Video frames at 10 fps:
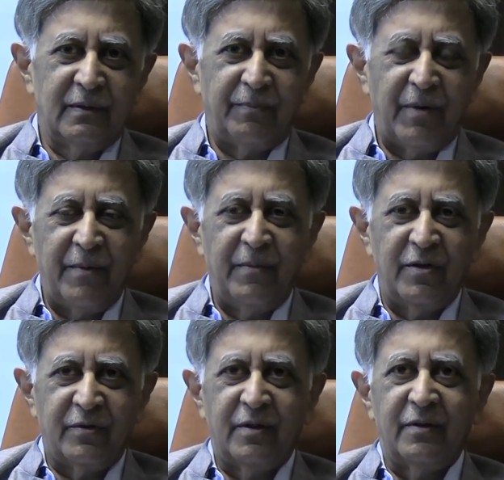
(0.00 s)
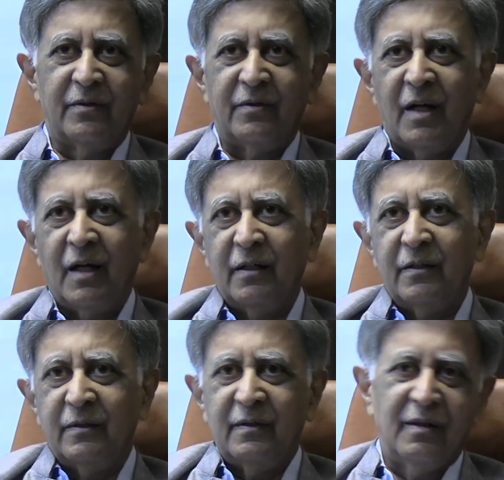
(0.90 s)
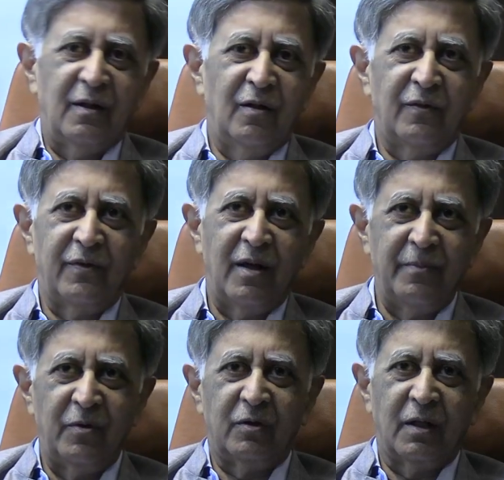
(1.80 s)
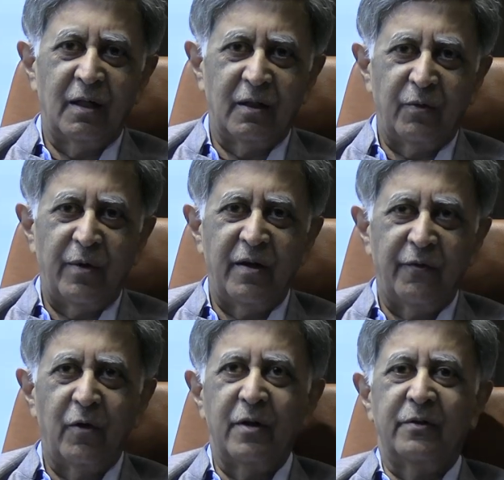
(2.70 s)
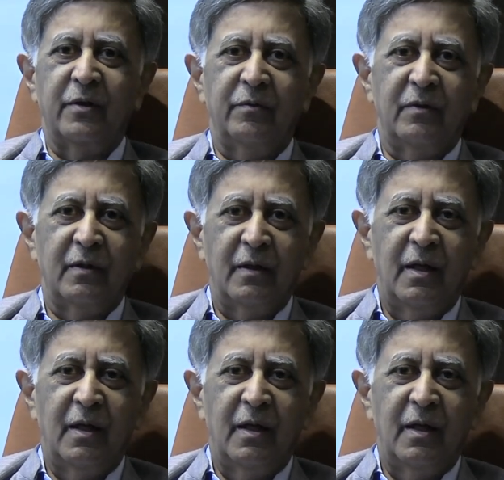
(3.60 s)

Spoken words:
the Prime Minister's target of Amrit Kal 2047